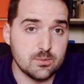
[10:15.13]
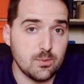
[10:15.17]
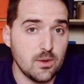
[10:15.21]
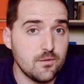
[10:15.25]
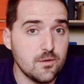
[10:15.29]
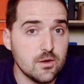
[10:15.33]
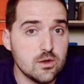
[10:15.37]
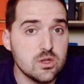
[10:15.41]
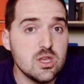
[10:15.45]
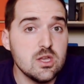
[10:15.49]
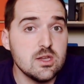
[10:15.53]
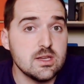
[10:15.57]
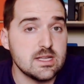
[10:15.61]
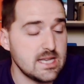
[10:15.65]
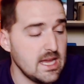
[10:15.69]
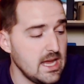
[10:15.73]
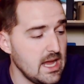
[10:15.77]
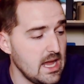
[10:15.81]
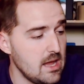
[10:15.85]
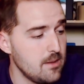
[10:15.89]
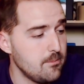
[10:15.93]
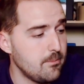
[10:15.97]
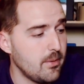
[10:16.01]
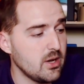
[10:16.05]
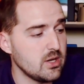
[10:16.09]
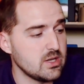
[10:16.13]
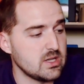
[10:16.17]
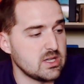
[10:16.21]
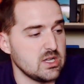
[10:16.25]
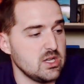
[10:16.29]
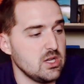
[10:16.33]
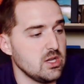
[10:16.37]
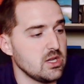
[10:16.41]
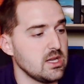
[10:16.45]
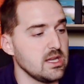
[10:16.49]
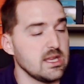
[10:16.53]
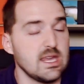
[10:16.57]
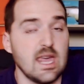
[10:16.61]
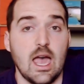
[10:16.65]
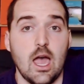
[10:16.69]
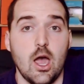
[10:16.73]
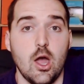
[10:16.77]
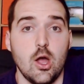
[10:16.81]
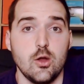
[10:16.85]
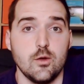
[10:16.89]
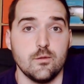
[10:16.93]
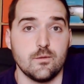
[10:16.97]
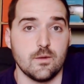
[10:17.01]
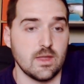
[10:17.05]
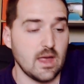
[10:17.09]
But if you're used to earbuds and you can get
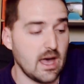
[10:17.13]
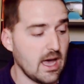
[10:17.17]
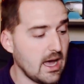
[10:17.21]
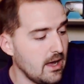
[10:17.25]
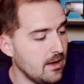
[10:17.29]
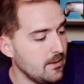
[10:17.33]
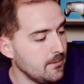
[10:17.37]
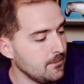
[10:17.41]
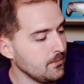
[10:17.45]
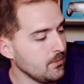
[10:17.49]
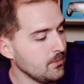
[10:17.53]
over that,